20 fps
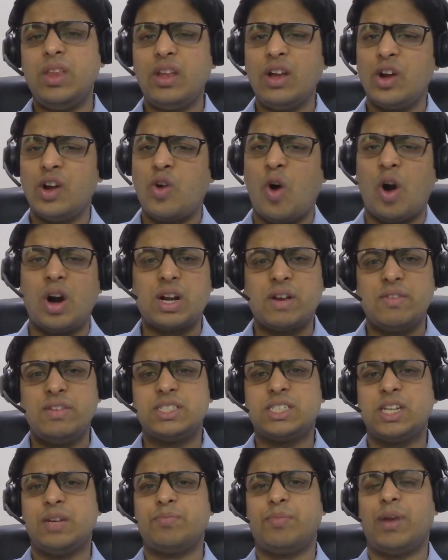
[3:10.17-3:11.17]

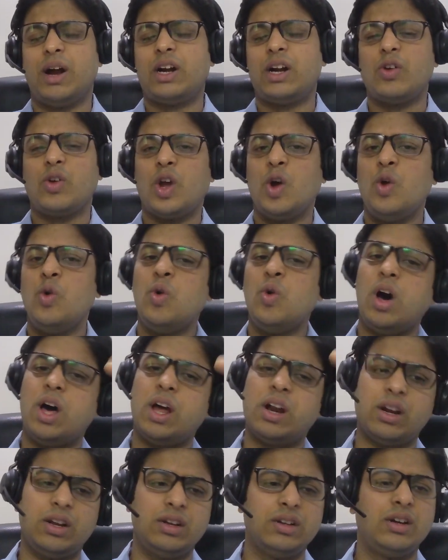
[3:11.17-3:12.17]
contravention part. Okay, who
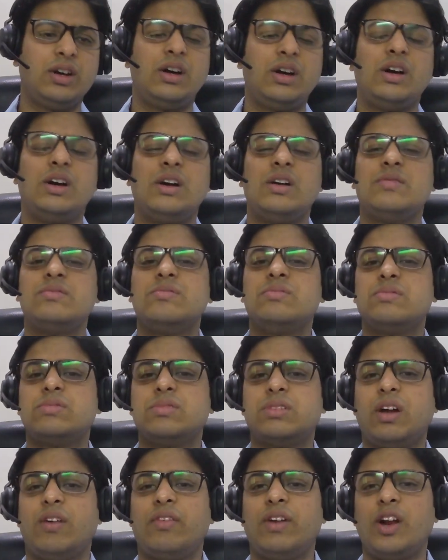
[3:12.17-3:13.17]
are
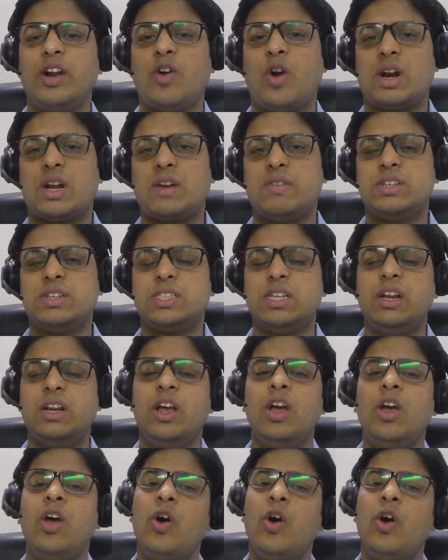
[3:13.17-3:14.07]
covered in contravention?